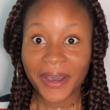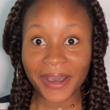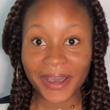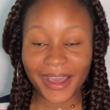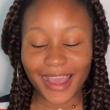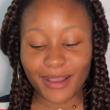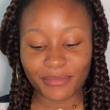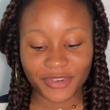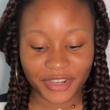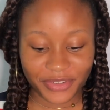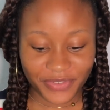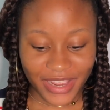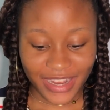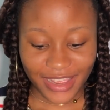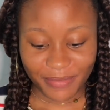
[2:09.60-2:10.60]
I'm not
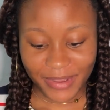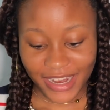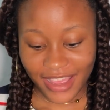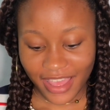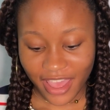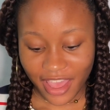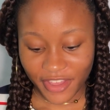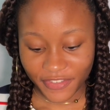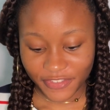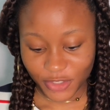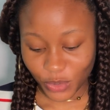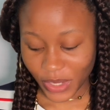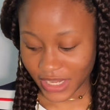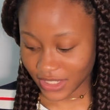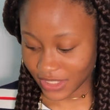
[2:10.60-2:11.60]
ready, but I have
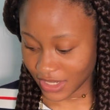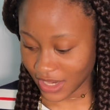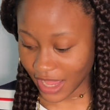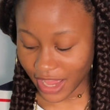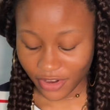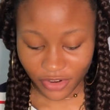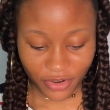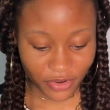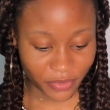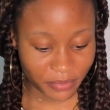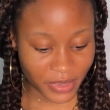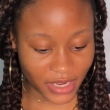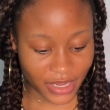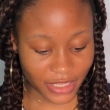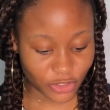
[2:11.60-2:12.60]
20, I don't know,
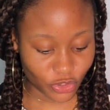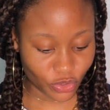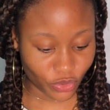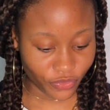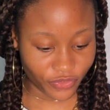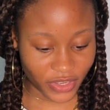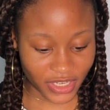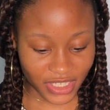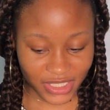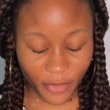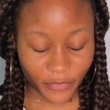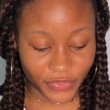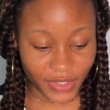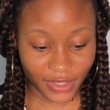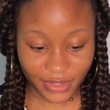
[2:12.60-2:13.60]
minutes to finish
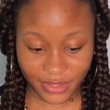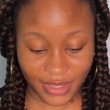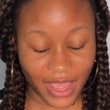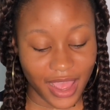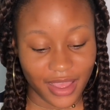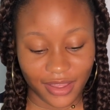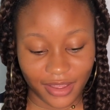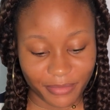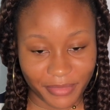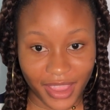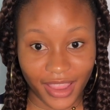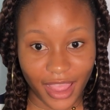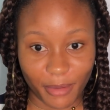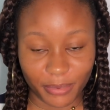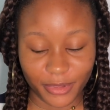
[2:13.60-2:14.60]
this
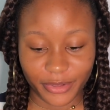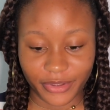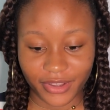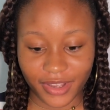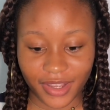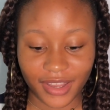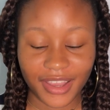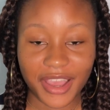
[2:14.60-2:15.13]
makeup look.